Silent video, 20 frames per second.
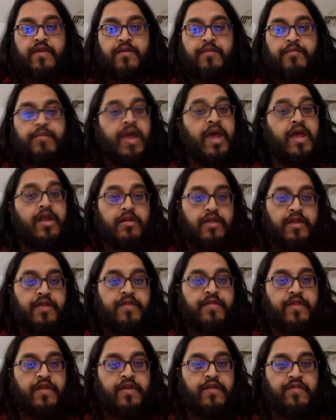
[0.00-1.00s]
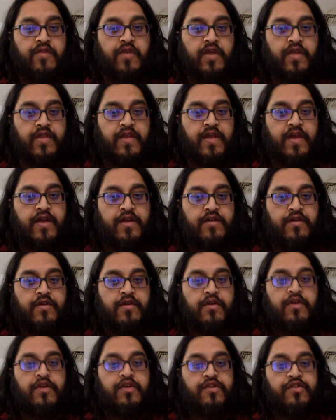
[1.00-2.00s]
panel and things like that.
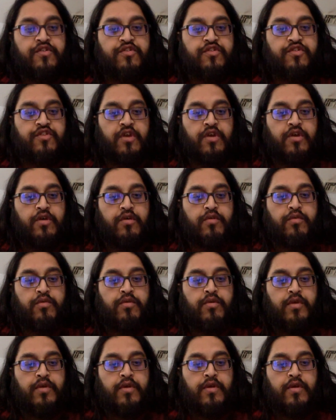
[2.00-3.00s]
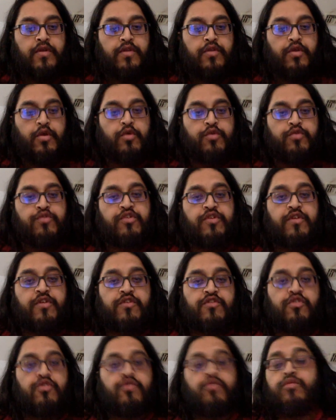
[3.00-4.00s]
So those are the
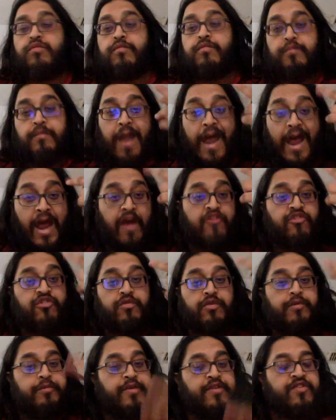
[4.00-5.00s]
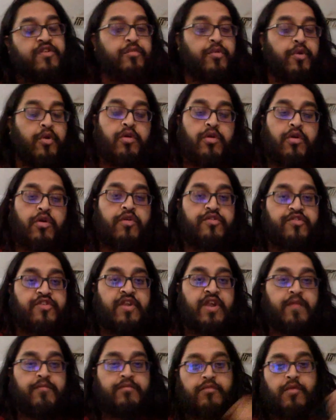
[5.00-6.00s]
two actual missing protocols
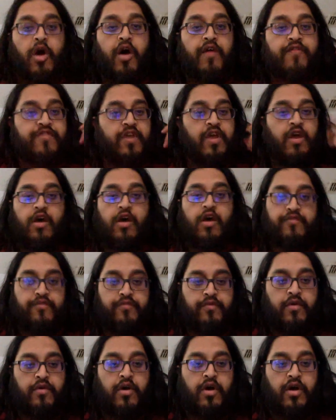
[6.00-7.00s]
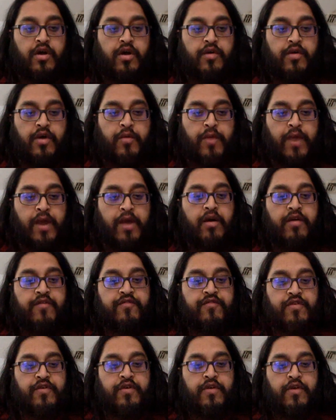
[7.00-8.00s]
that I'm off the cuff aware of.
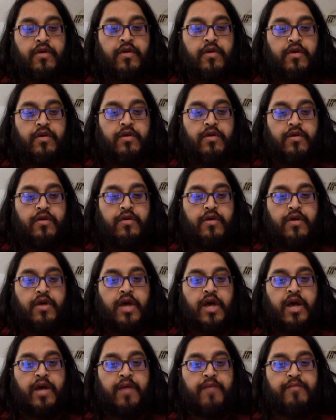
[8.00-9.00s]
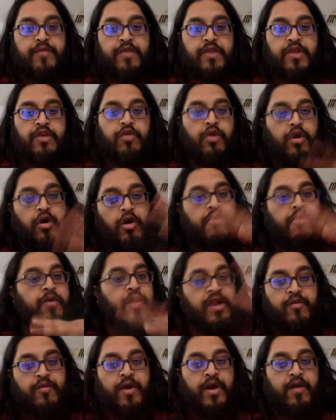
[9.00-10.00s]
You are
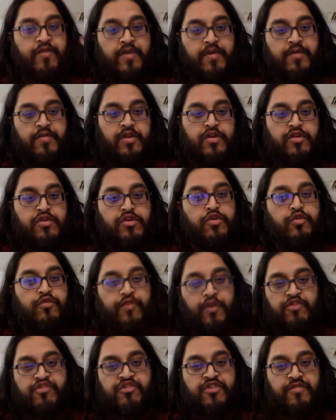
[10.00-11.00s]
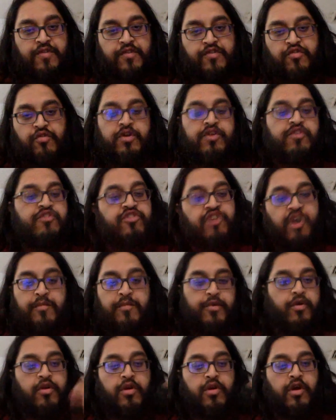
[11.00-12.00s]
already aware of the new version of the screenshot
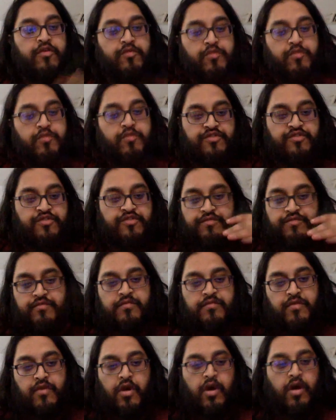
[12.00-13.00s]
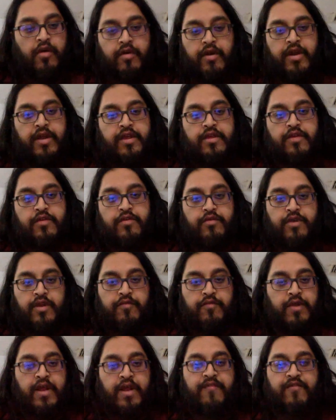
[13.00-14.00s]
protocols, which is already queued
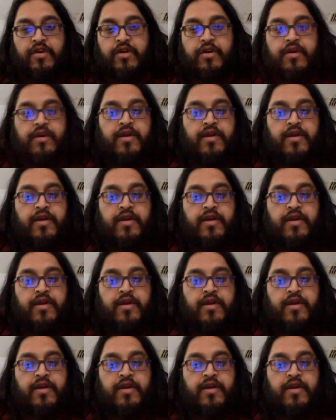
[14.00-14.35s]
and whatever,